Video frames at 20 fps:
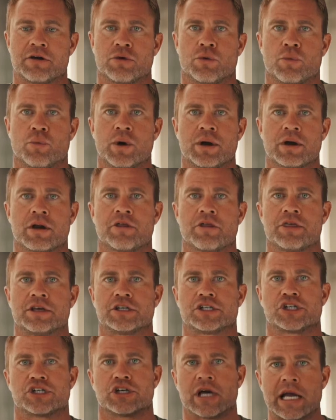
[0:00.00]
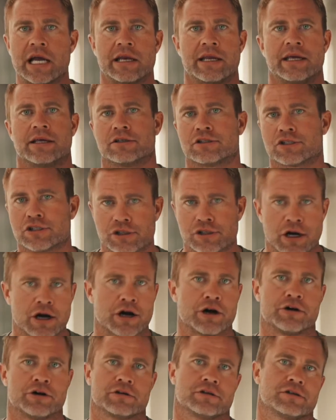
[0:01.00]
one of the shining
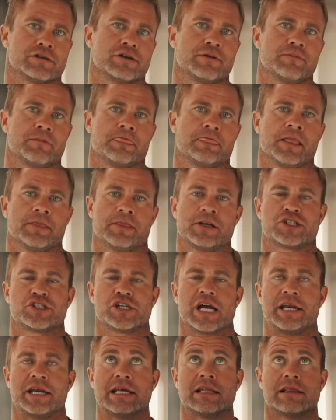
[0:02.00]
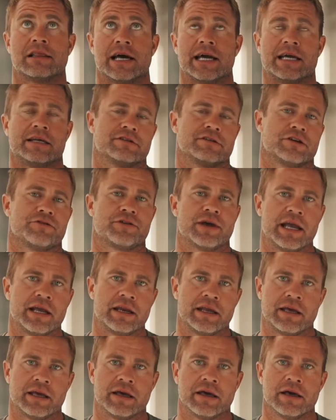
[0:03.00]
stars, the shining lights of
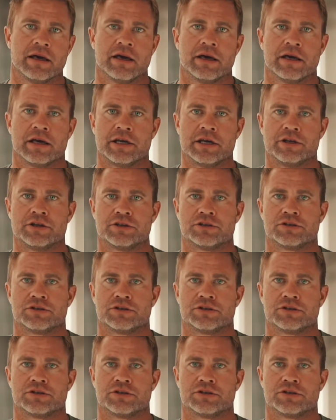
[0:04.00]
Haiti is